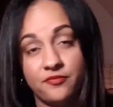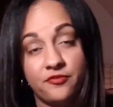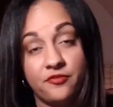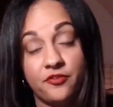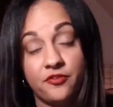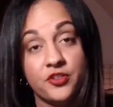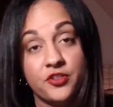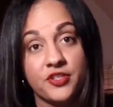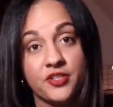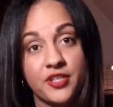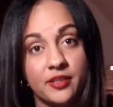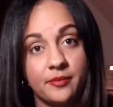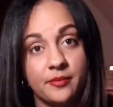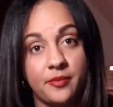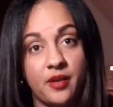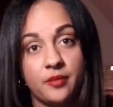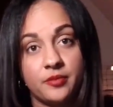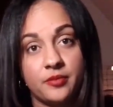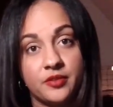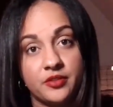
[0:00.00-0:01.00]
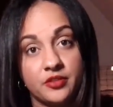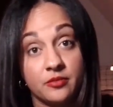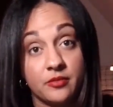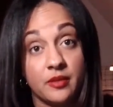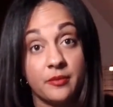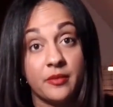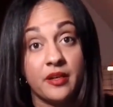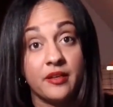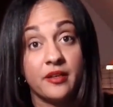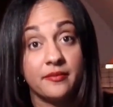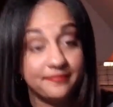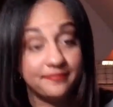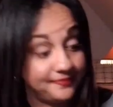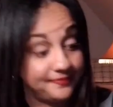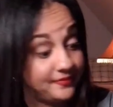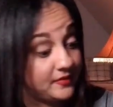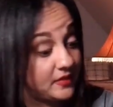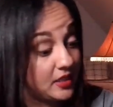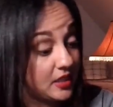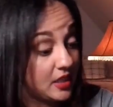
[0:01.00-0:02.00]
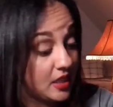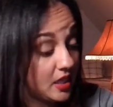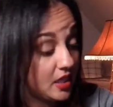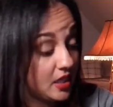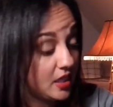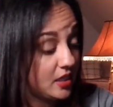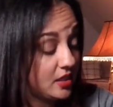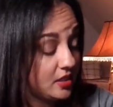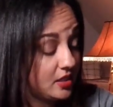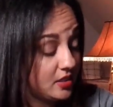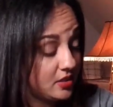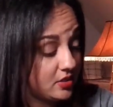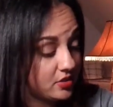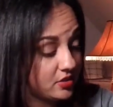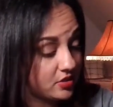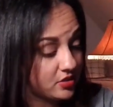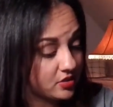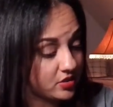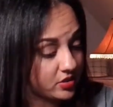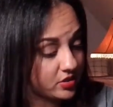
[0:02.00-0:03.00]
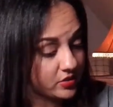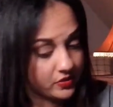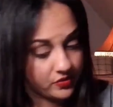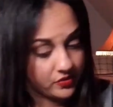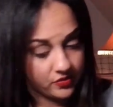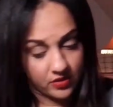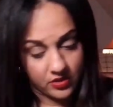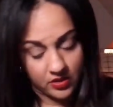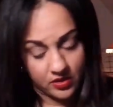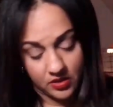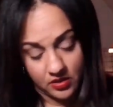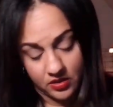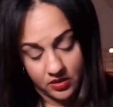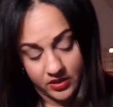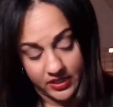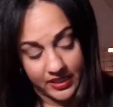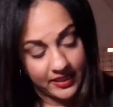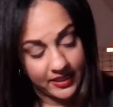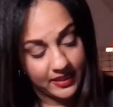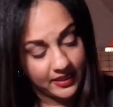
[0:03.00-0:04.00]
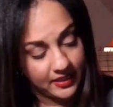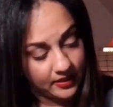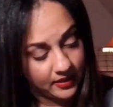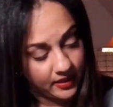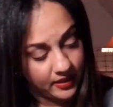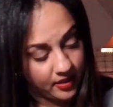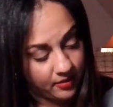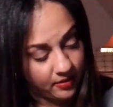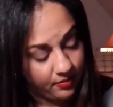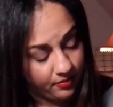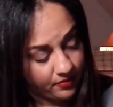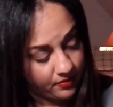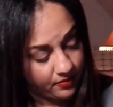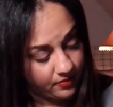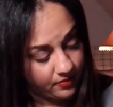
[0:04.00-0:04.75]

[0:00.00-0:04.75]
First thing that popped into my mind. Children, taking a leap.